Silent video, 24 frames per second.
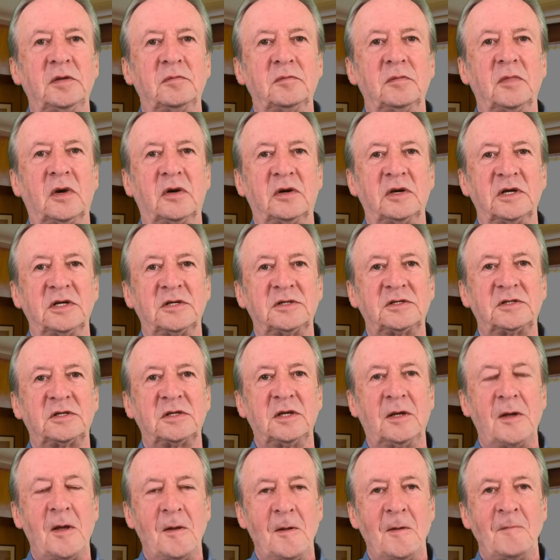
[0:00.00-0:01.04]
Morris,
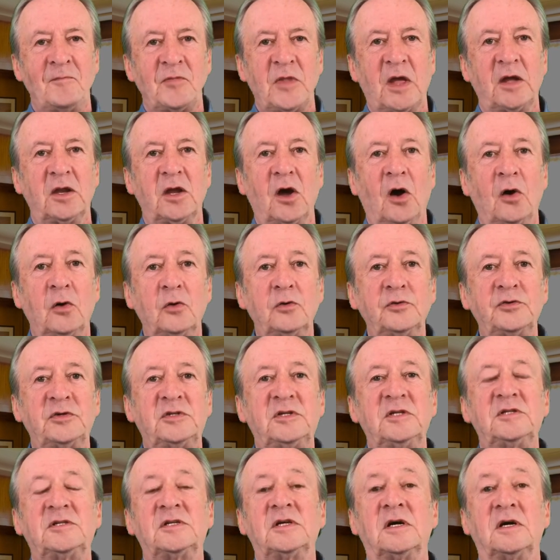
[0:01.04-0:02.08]
and Ould's
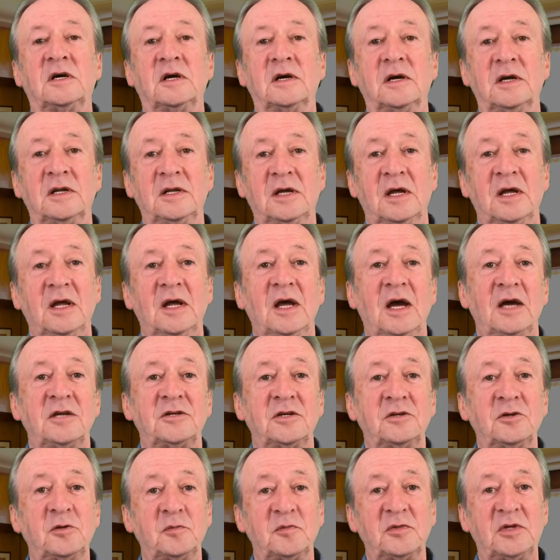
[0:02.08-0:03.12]
design is an
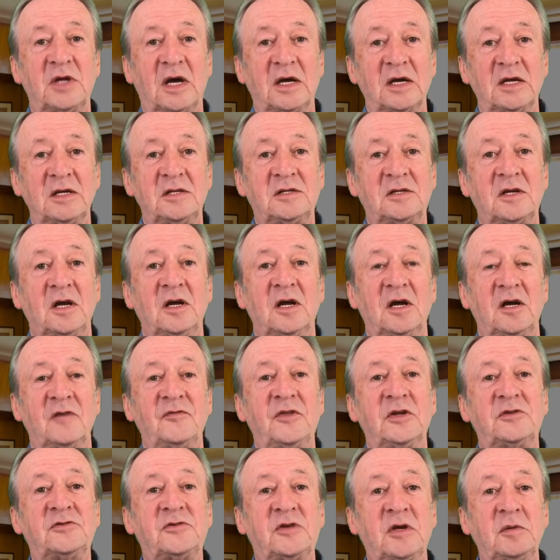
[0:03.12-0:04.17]
update of the
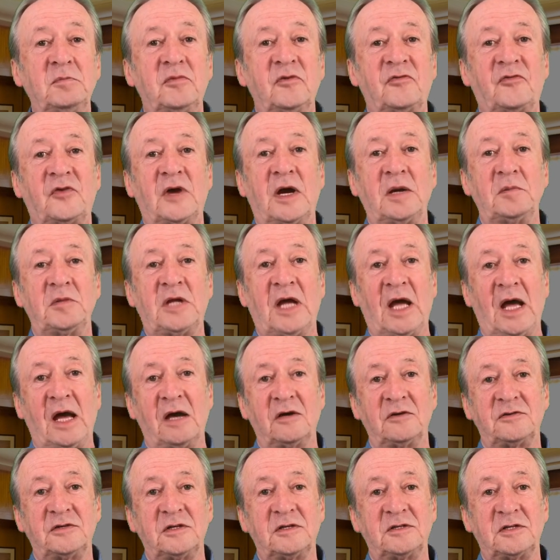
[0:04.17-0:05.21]
timber-framed
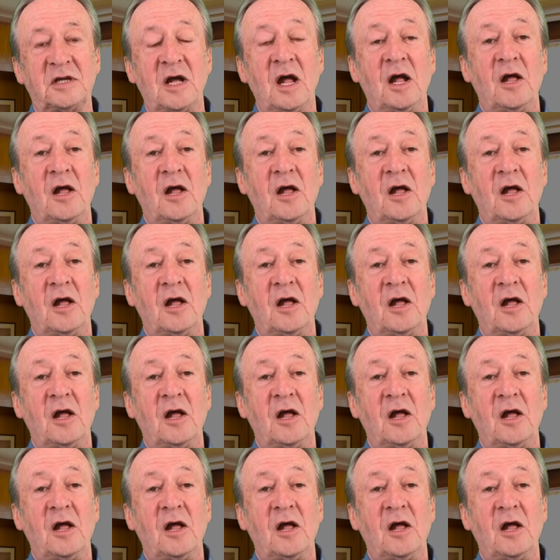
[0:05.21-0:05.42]
houses